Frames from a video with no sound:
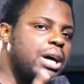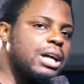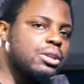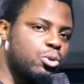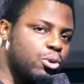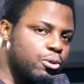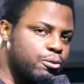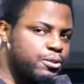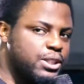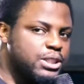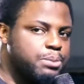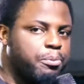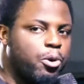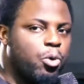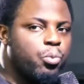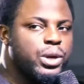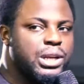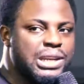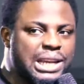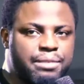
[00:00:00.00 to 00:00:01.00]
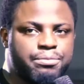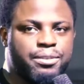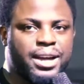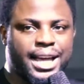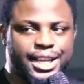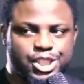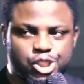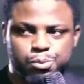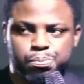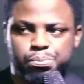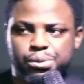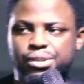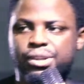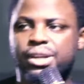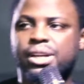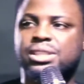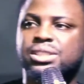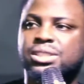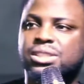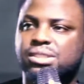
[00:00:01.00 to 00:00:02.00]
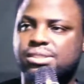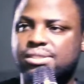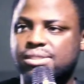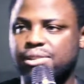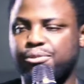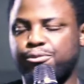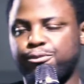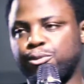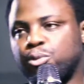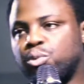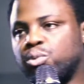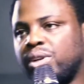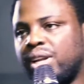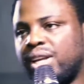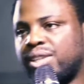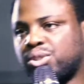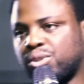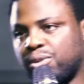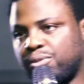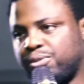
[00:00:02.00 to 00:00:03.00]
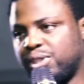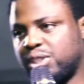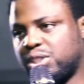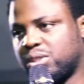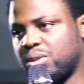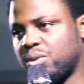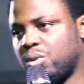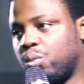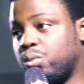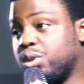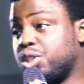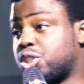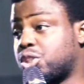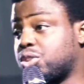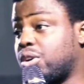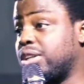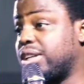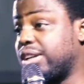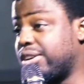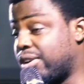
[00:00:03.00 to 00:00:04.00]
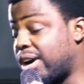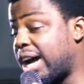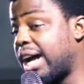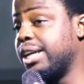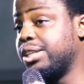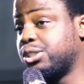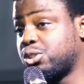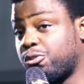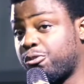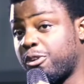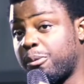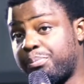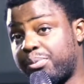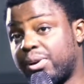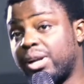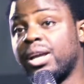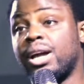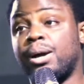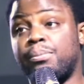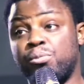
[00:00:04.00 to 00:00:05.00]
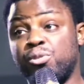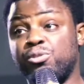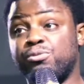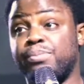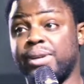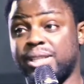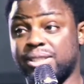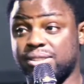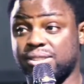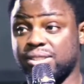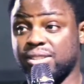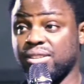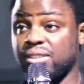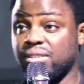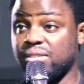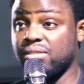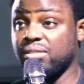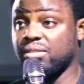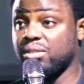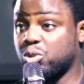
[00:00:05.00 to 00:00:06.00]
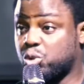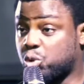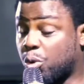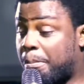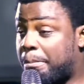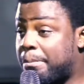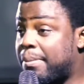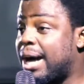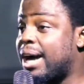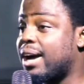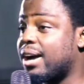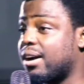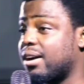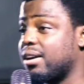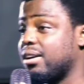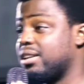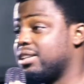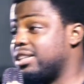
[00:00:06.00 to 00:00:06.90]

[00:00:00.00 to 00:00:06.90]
part of it, but we never experienced the fullness of it. We saw the rise of a prayer movement to mark